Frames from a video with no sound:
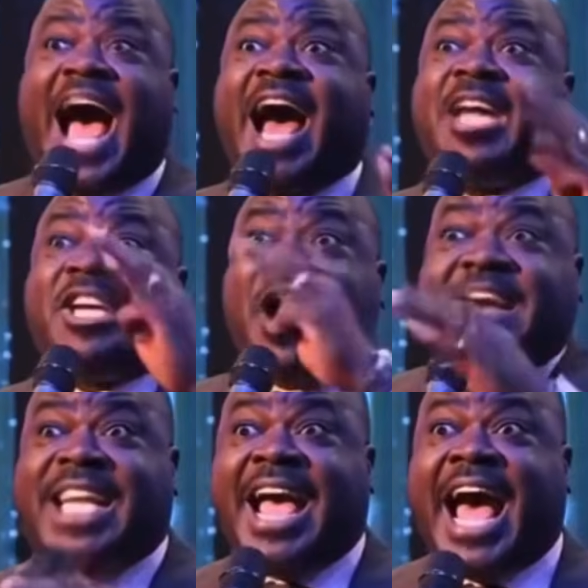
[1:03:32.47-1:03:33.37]
one day my wife
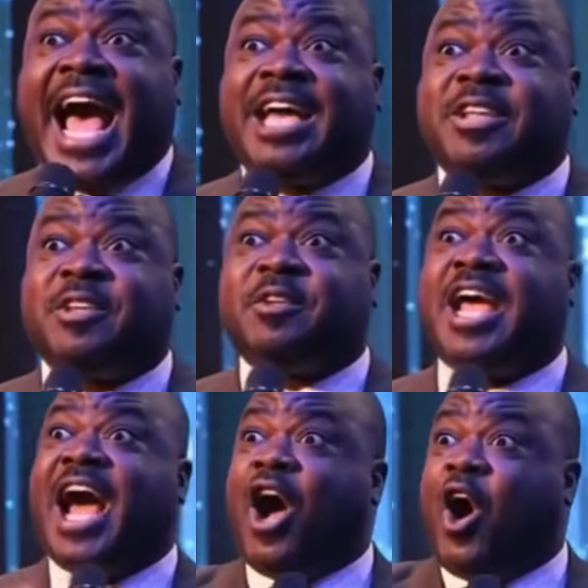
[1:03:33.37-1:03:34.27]
came into the room
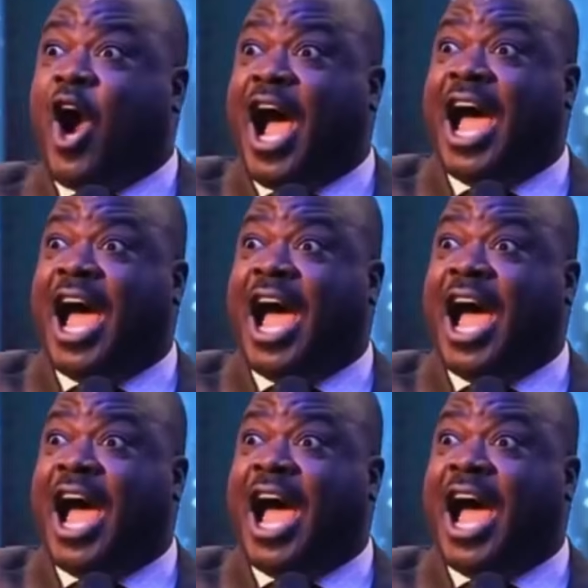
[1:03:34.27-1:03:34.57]
and just